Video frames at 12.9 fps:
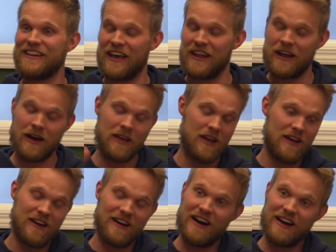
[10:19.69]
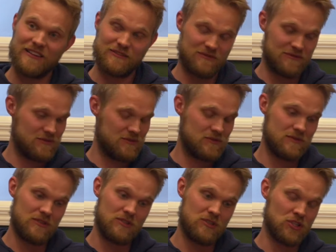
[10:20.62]
And then I
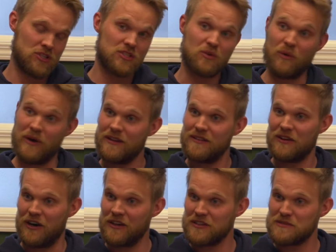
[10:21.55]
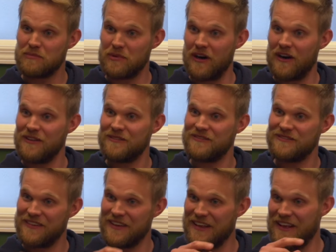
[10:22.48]
just quit on the spot.
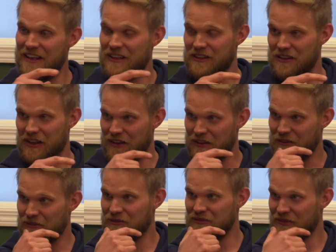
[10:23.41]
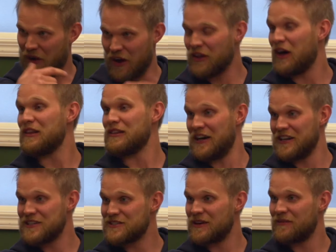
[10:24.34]
At
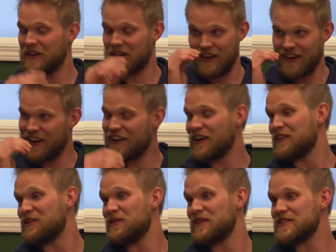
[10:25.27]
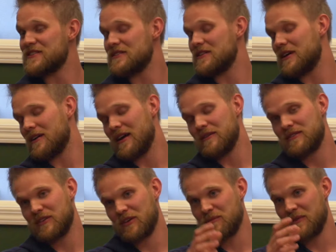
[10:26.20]
lunch, I'm like, I got to do this. I
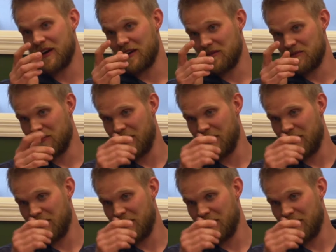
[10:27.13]
took my